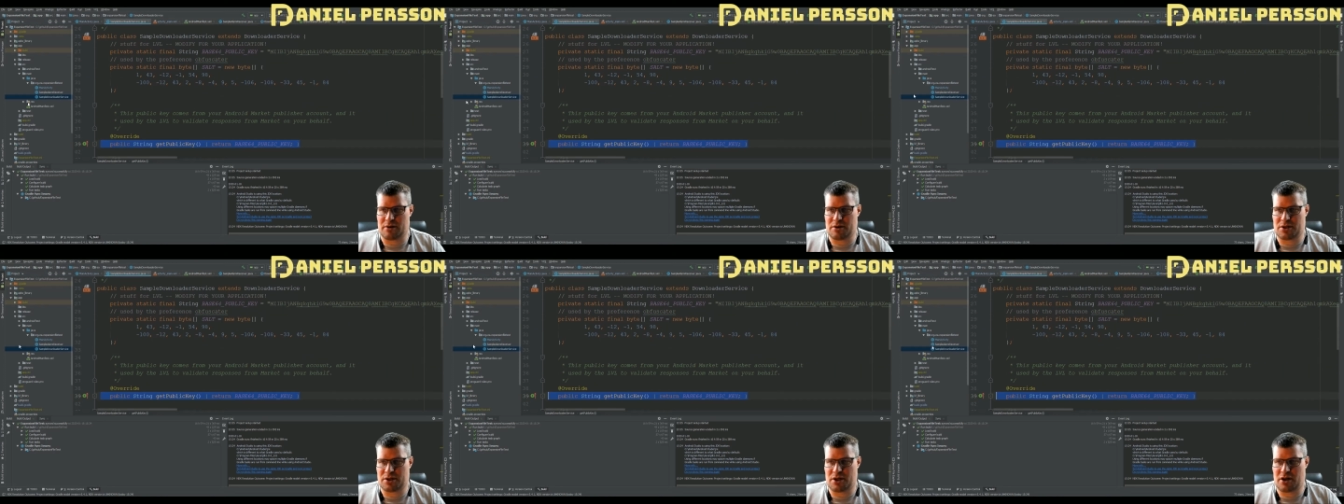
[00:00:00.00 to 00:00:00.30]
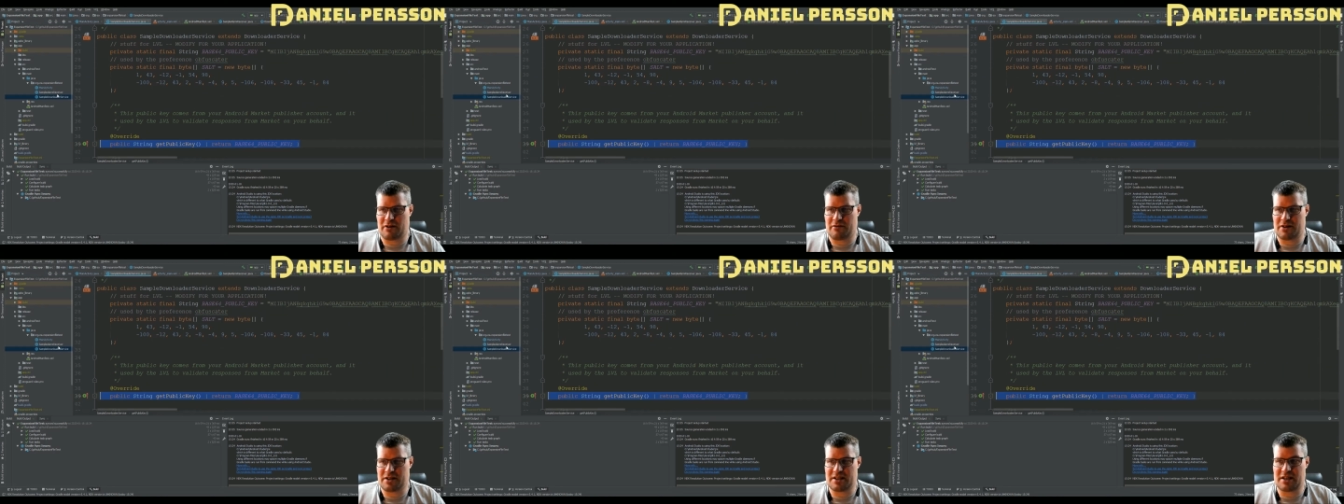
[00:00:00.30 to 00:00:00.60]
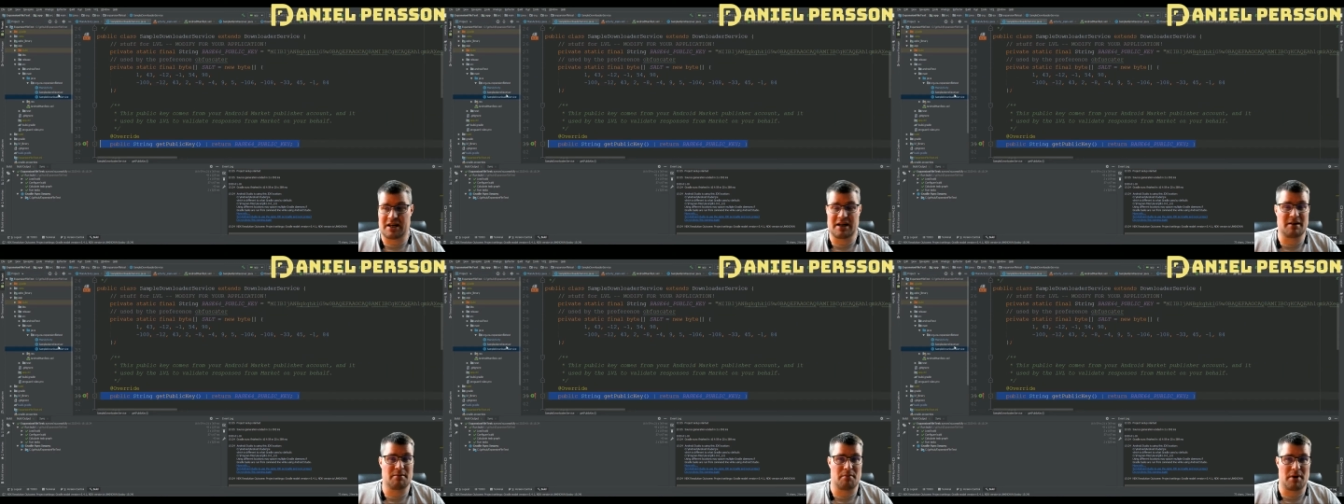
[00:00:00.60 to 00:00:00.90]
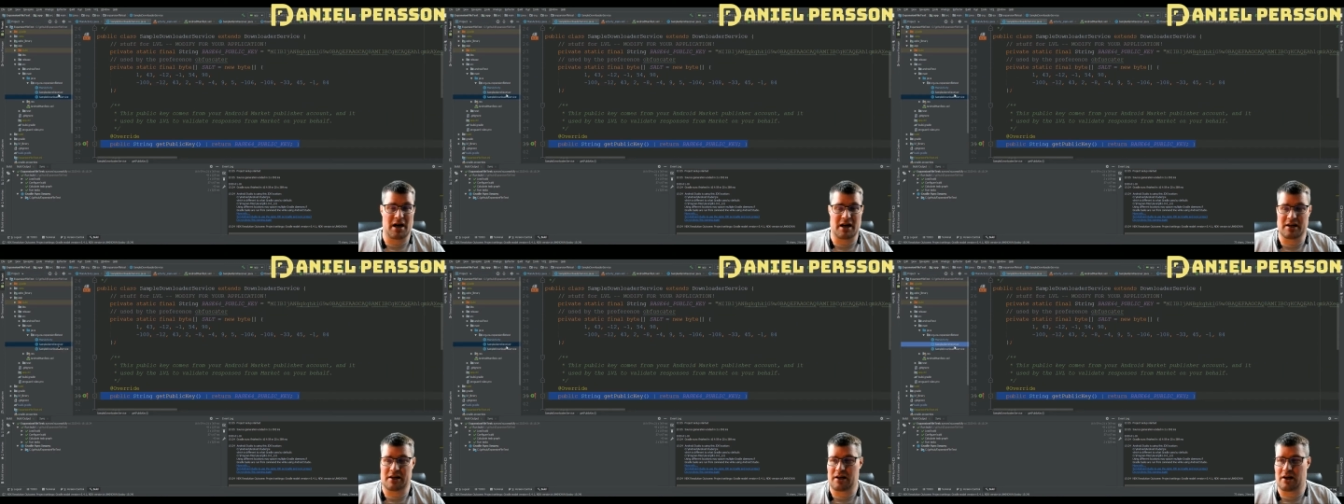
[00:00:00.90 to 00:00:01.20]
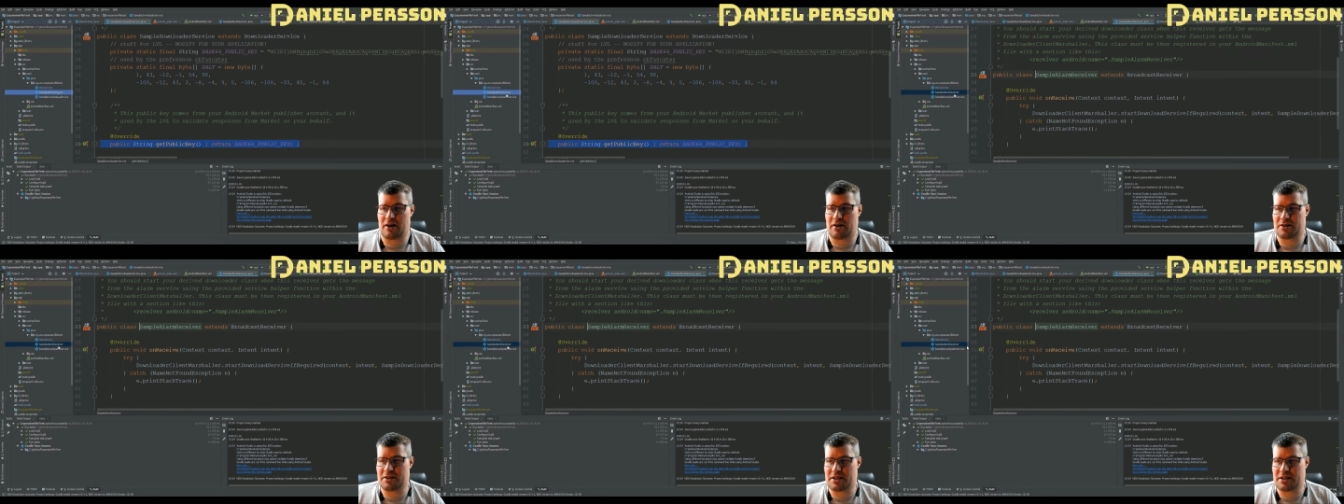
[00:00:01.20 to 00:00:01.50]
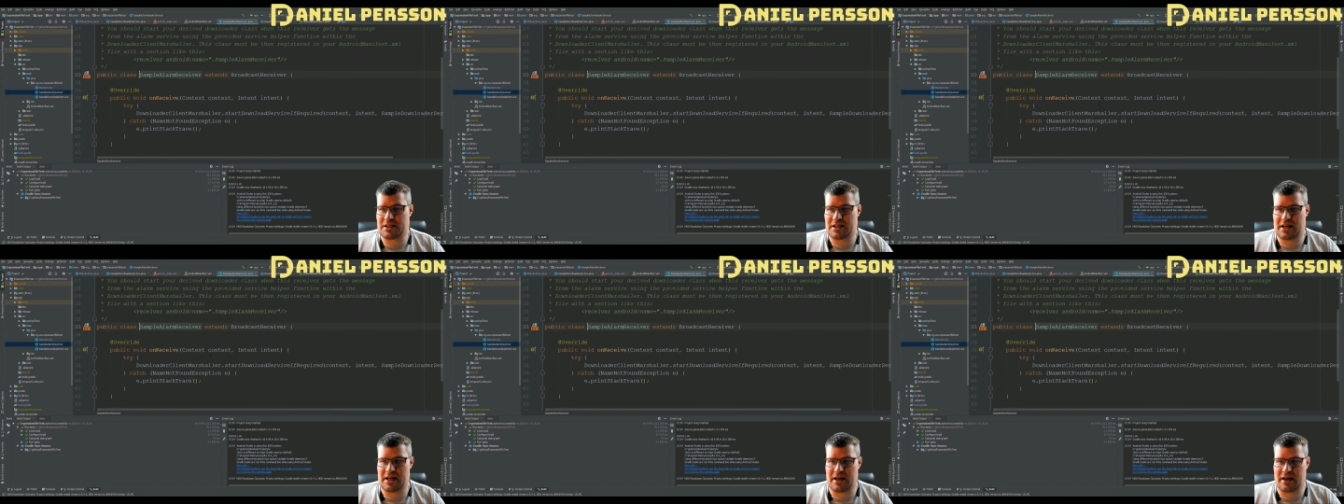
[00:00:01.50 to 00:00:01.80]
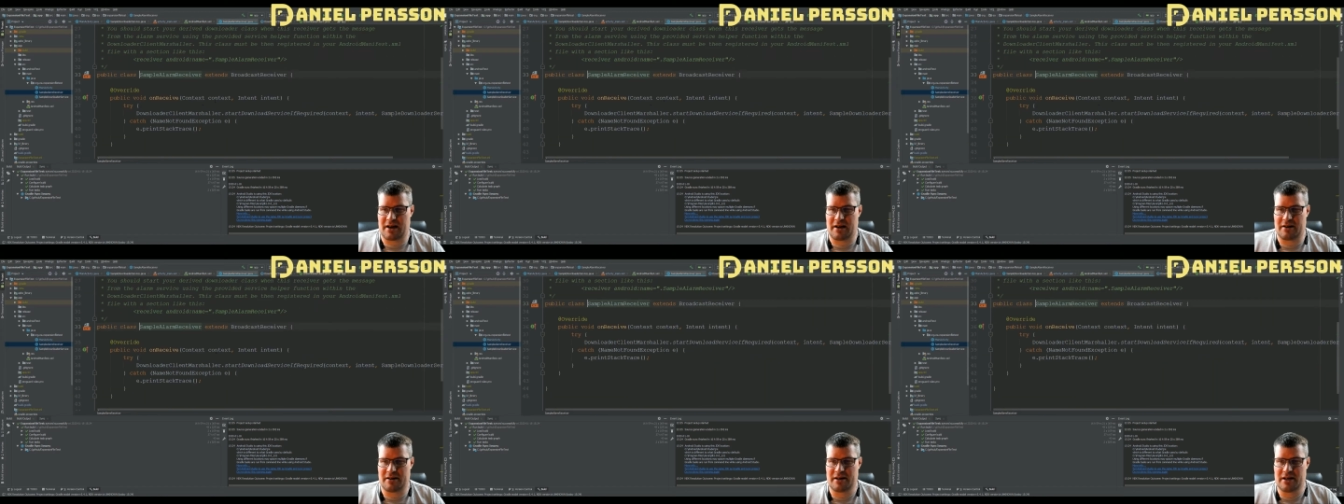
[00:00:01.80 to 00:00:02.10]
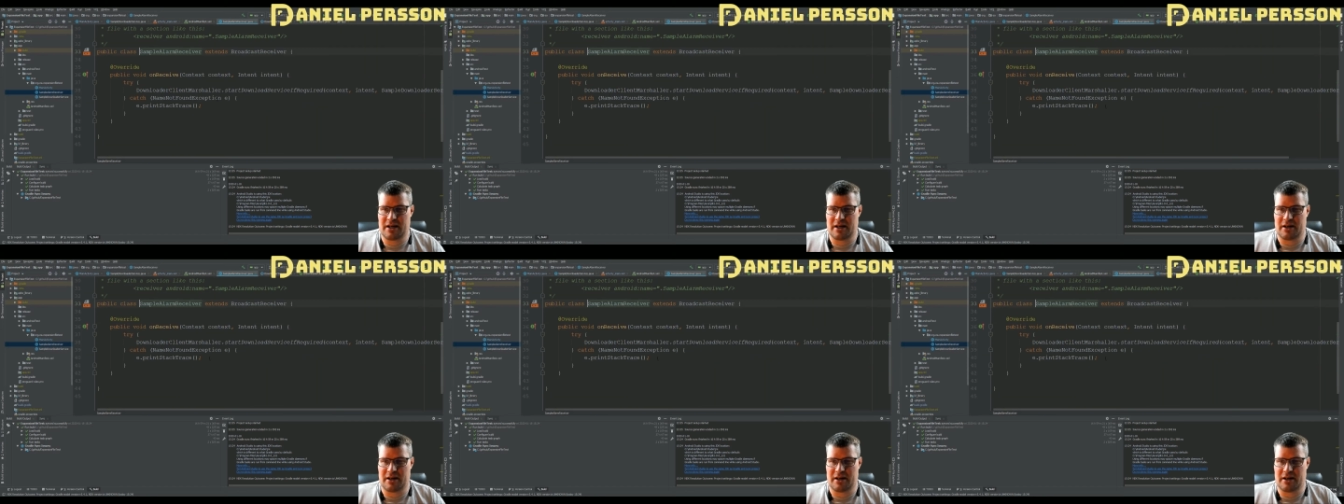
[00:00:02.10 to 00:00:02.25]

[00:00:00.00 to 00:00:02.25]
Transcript: service in my classes here.